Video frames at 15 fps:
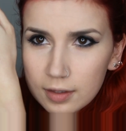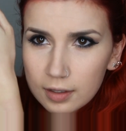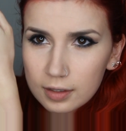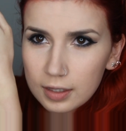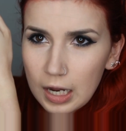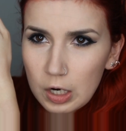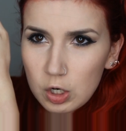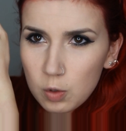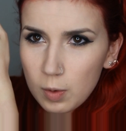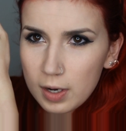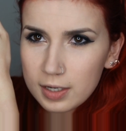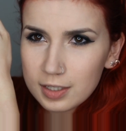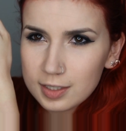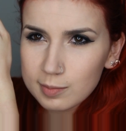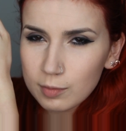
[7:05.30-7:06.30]
The Klara
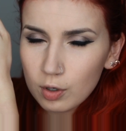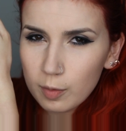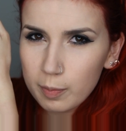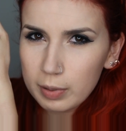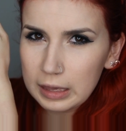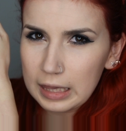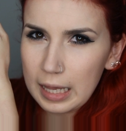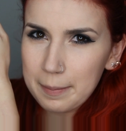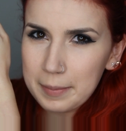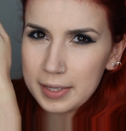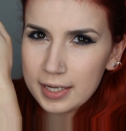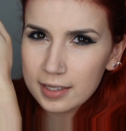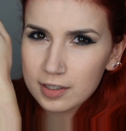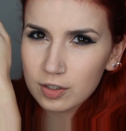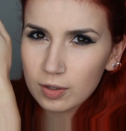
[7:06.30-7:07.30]
one is more
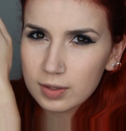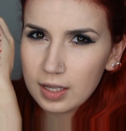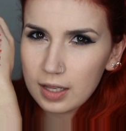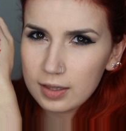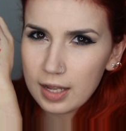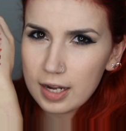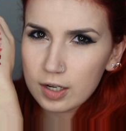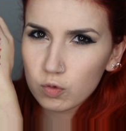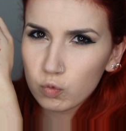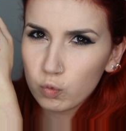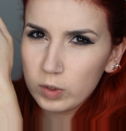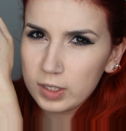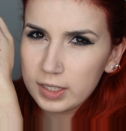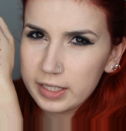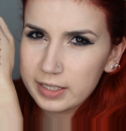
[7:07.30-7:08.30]
plummy. It's got that like
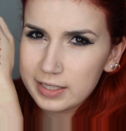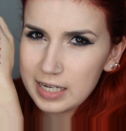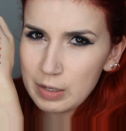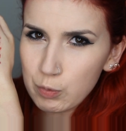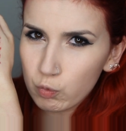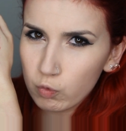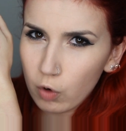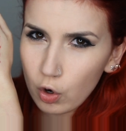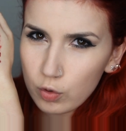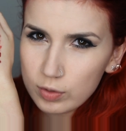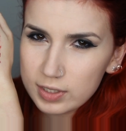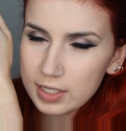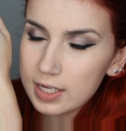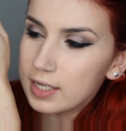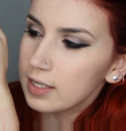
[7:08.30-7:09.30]
really deep
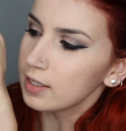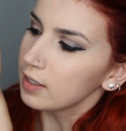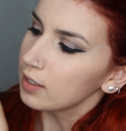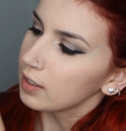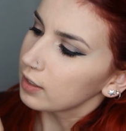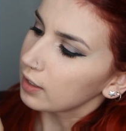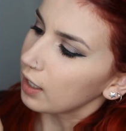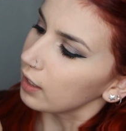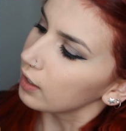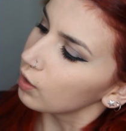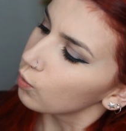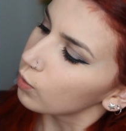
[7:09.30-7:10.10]
rosy color,